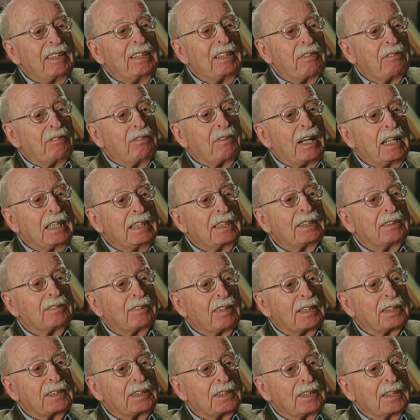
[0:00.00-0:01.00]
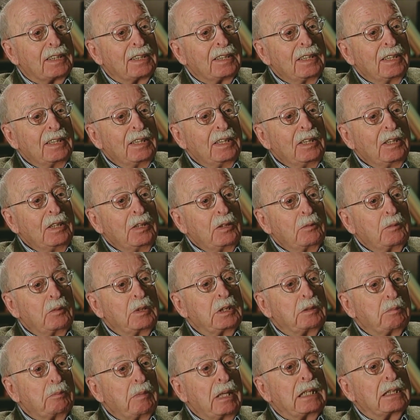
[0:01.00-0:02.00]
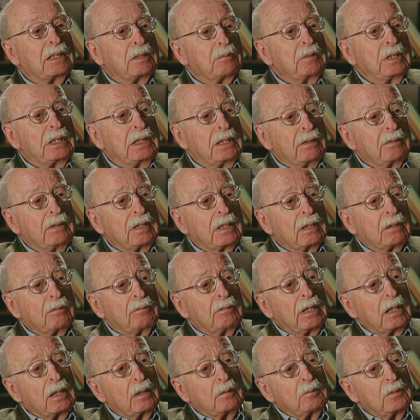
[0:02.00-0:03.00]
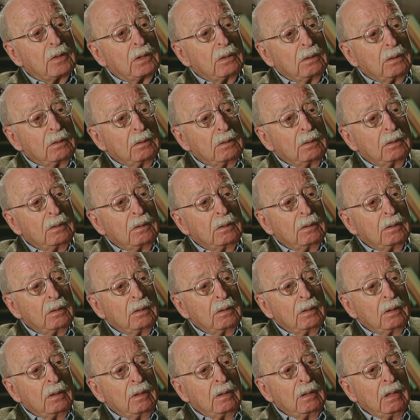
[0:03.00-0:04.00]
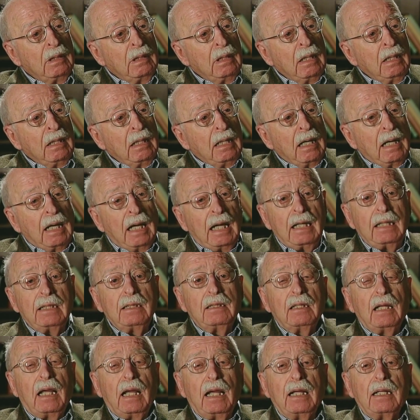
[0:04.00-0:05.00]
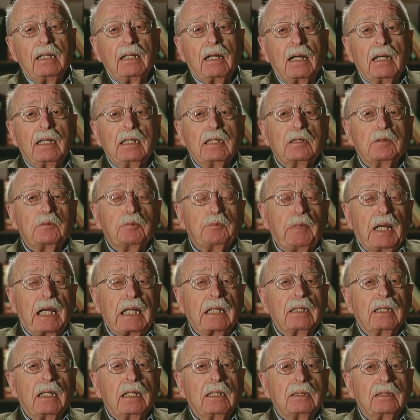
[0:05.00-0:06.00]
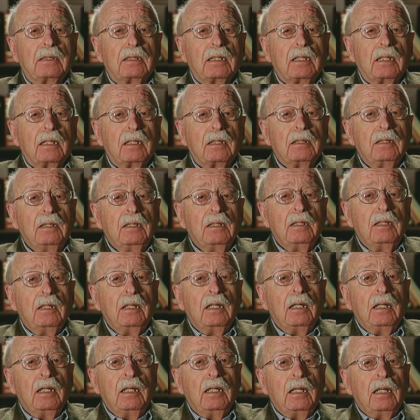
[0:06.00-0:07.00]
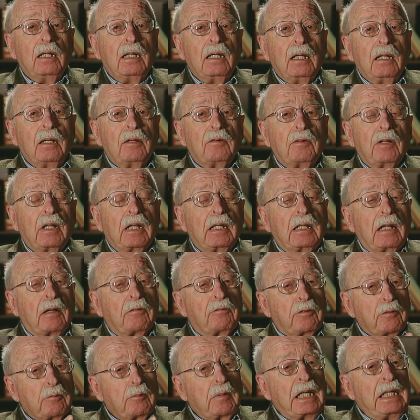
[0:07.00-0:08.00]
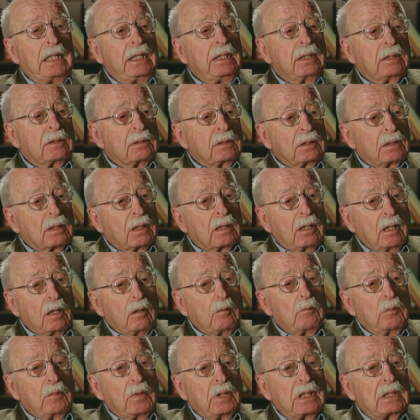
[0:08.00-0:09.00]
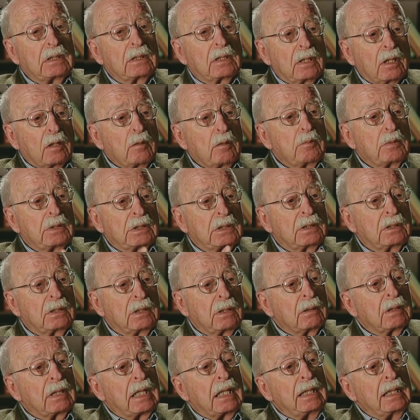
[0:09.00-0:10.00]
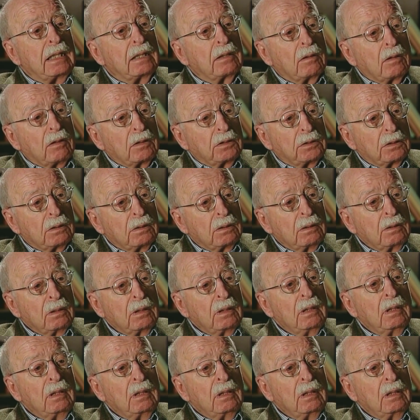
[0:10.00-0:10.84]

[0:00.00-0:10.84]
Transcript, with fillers: defined structure, which makes the material available. Mm -hmm and and I expect that uh, that for many years to come, this club is still getting larger,